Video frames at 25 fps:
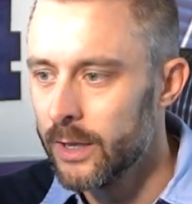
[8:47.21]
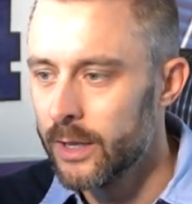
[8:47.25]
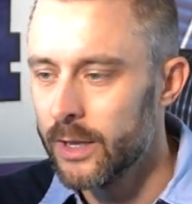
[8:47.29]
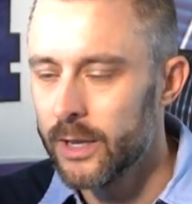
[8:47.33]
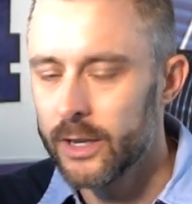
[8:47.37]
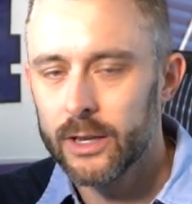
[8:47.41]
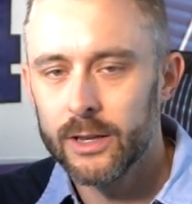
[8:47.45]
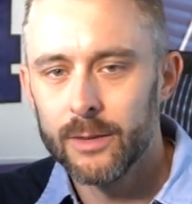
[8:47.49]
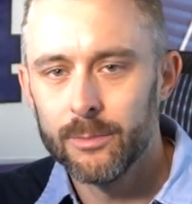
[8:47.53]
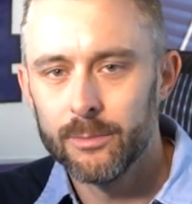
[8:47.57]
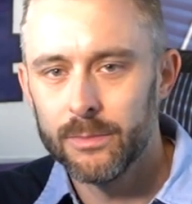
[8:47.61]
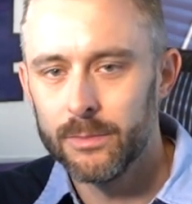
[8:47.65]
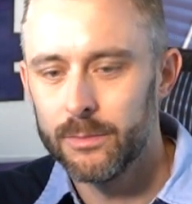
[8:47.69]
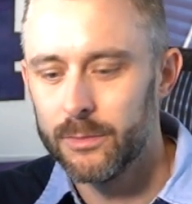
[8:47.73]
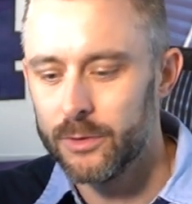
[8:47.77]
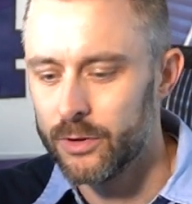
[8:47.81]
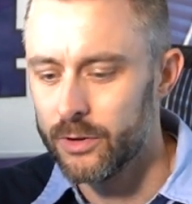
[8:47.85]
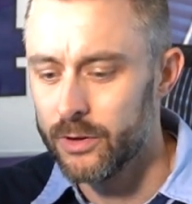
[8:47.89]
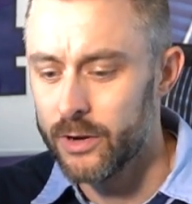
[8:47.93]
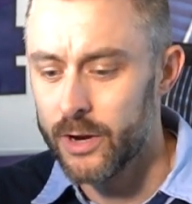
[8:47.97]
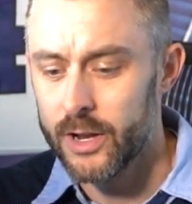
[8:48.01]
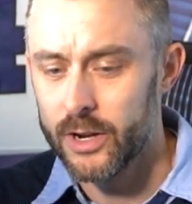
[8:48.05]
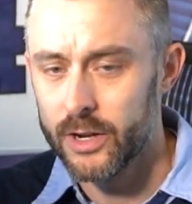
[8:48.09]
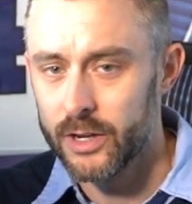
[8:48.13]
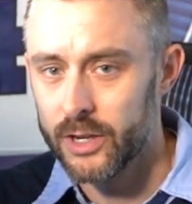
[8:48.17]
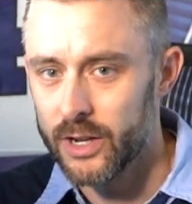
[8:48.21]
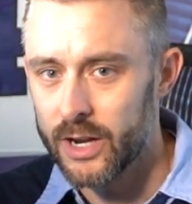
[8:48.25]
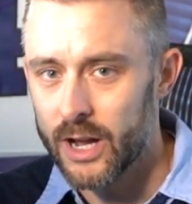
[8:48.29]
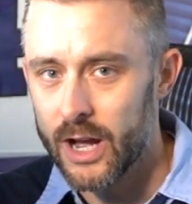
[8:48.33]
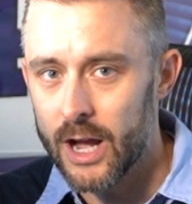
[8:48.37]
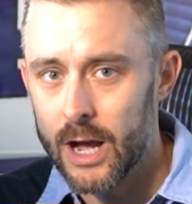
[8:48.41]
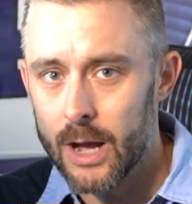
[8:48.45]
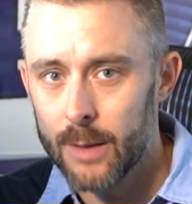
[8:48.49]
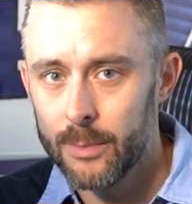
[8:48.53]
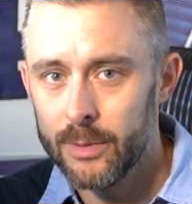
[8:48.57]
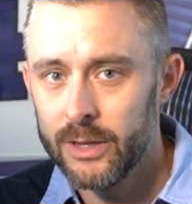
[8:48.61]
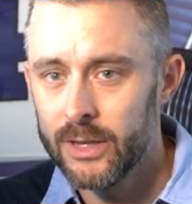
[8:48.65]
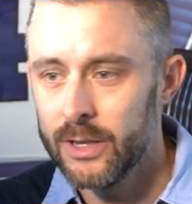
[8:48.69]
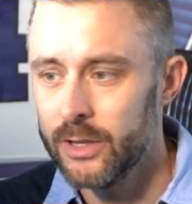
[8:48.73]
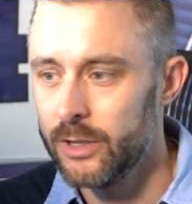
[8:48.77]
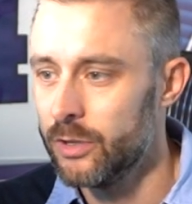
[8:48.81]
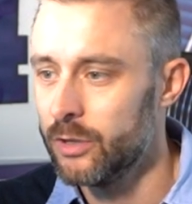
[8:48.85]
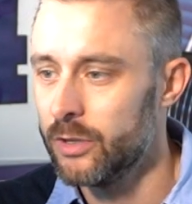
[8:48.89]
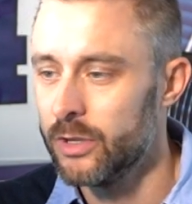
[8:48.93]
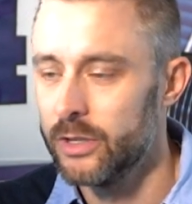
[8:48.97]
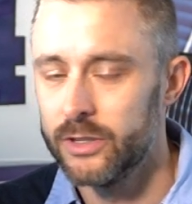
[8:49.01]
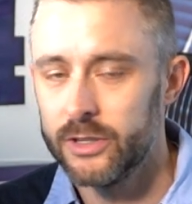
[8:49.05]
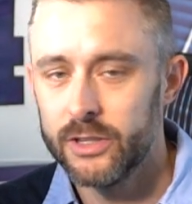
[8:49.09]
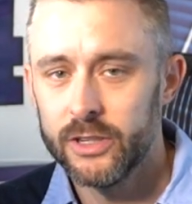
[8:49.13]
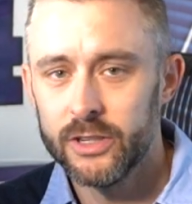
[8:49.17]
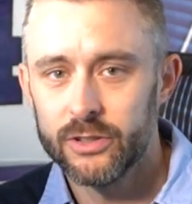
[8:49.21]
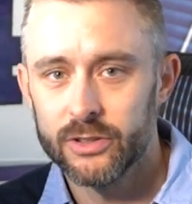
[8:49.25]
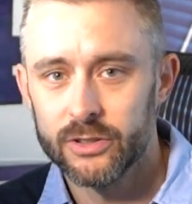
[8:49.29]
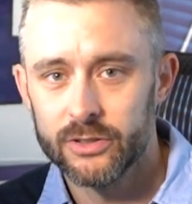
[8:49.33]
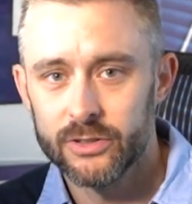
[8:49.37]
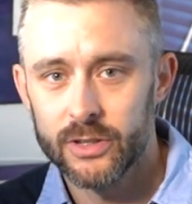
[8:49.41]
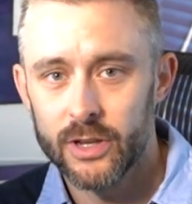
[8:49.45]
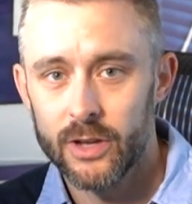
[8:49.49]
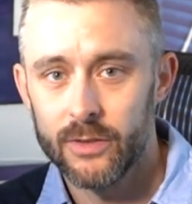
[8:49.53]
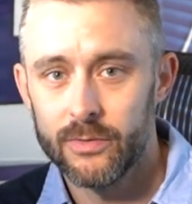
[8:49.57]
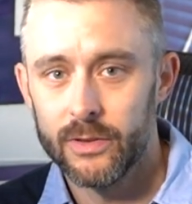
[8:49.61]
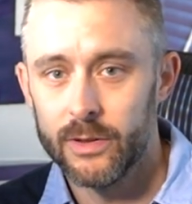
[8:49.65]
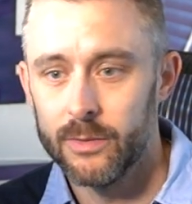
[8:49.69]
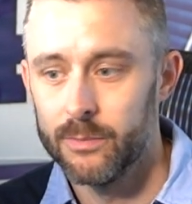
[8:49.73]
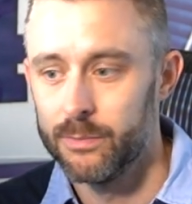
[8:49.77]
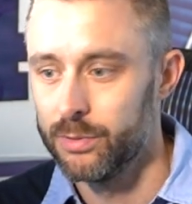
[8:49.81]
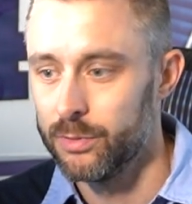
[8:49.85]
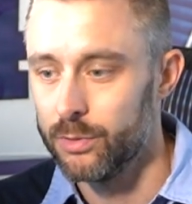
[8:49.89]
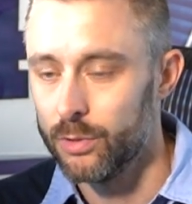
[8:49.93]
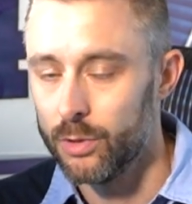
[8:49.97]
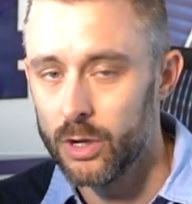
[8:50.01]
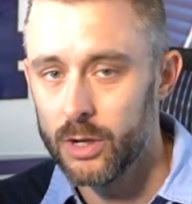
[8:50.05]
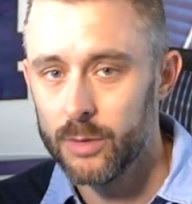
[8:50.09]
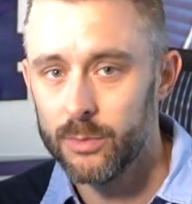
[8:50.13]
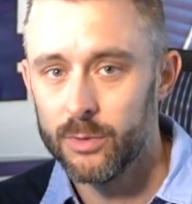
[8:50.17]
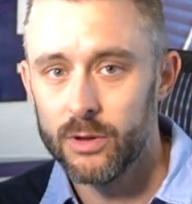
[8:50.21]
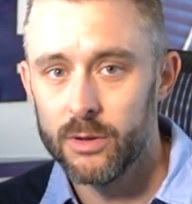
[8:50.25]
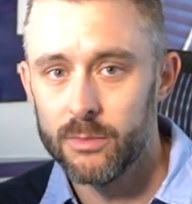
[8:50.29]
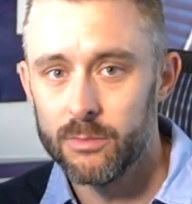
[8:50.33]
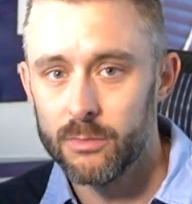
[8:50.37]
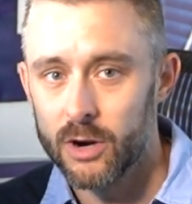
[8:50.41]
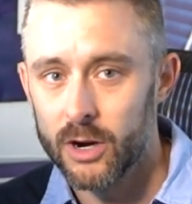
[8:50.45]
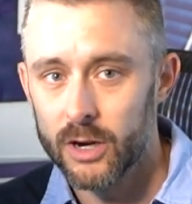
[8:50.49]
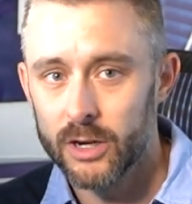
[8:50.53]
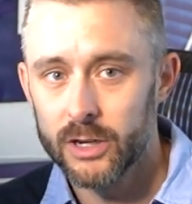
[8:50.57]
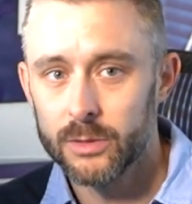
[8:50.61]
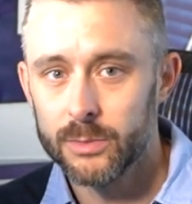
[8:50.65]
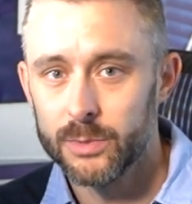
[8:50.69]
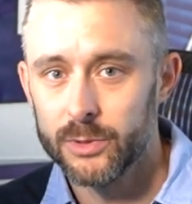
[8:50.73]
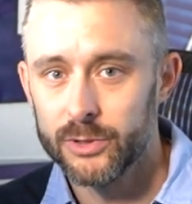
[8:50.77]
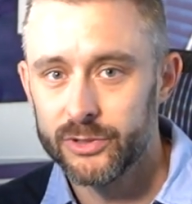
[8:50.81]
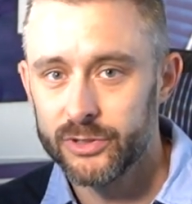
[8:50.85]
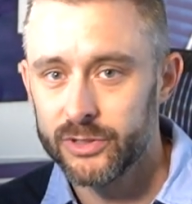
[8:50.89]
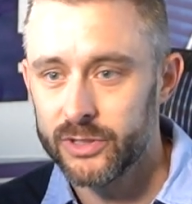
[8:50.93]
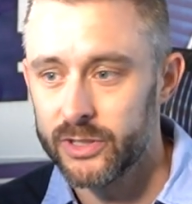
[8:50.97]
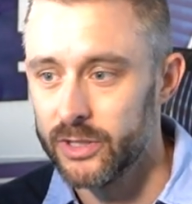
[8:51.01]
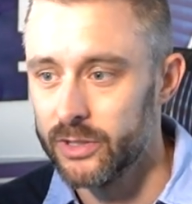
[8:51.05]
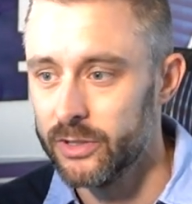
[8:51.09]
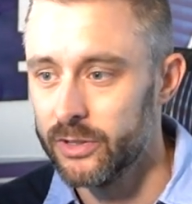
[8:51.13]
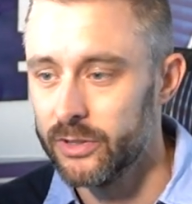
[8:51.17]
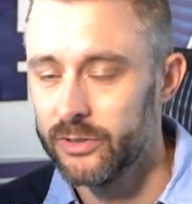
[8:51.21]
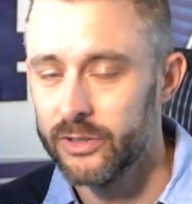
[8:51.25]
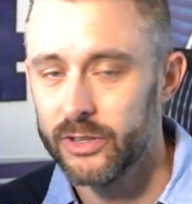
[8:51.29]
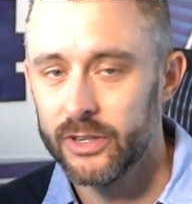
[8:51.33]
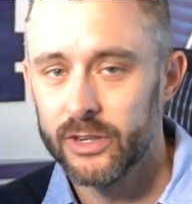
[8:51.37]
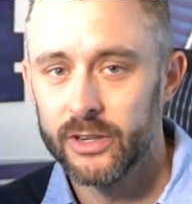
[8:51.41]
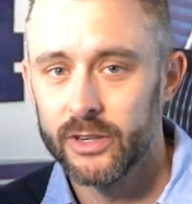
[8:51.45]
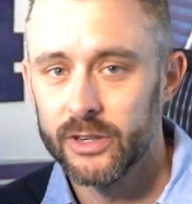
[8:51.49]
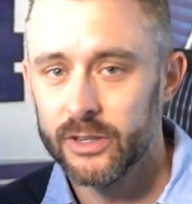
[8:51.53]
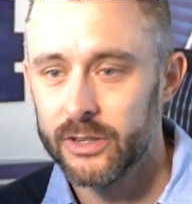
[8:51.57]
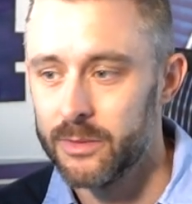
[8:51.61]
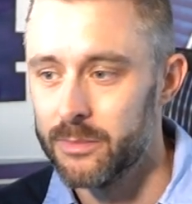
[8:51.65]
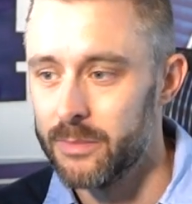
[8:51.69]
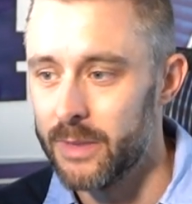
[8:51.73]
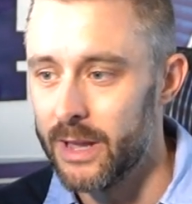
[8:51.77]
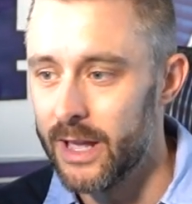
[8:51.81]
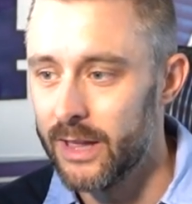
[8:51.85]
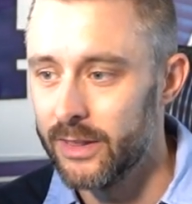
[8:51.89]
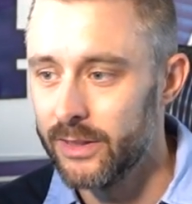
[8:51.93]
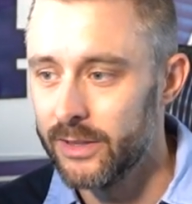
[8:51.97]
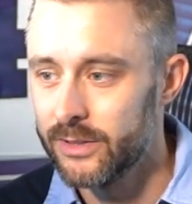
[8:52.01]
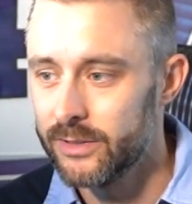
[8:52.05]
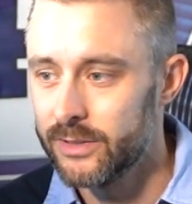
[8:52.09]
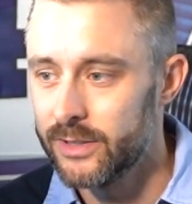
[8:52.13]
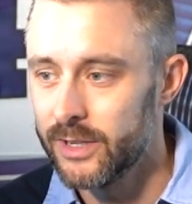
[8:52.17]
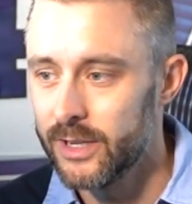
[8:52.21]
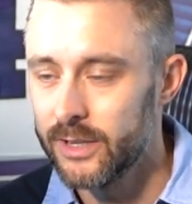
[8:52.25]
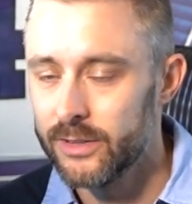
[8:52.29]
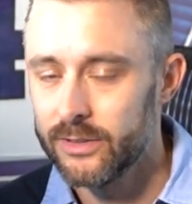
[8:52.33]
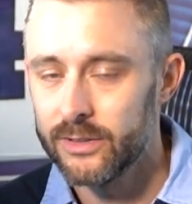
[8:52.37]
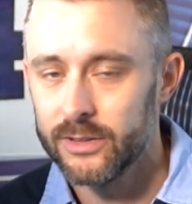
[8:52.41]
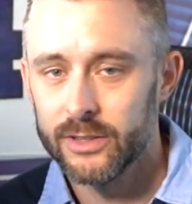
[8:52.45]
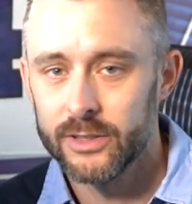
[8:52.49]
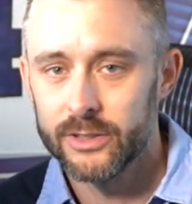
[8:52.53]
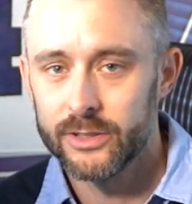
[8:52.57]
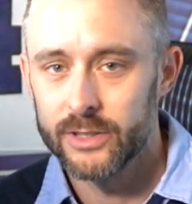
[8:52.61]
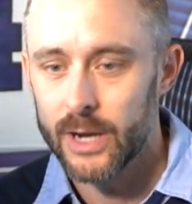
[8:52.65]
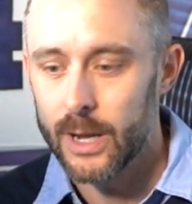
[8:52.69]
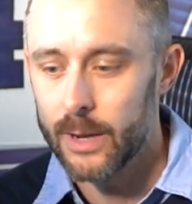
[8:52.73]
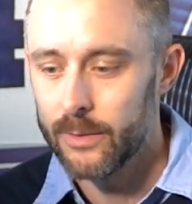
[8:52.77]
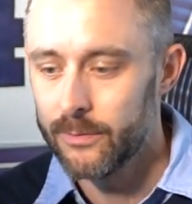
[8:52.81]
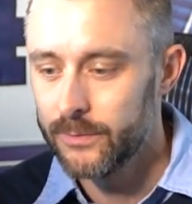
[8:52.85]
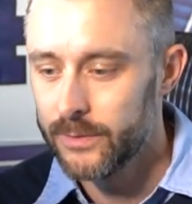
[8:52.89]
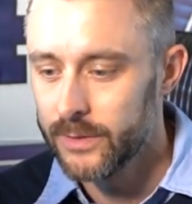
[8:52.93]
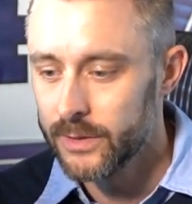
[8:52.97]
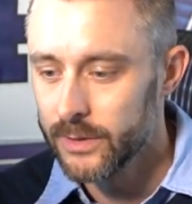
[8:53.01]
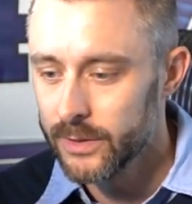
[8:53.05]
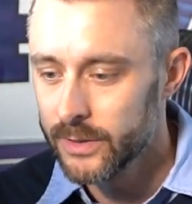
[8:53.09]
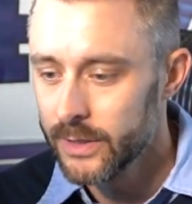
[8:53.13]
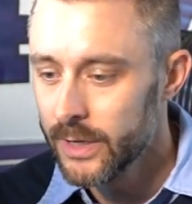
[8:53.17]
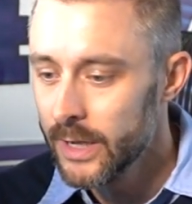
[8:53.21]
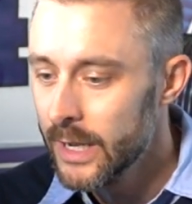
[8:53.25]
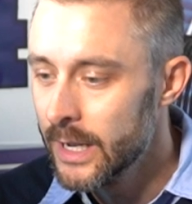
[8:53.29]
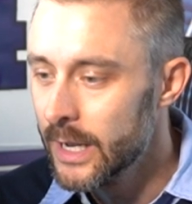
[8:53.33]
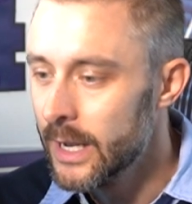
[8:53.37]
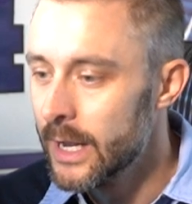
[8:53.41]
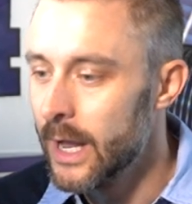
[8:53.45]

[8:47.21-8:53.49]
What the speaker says: It can create a good hobby. You can teach yourself employable and marketable skills that are in demand these days in the job field.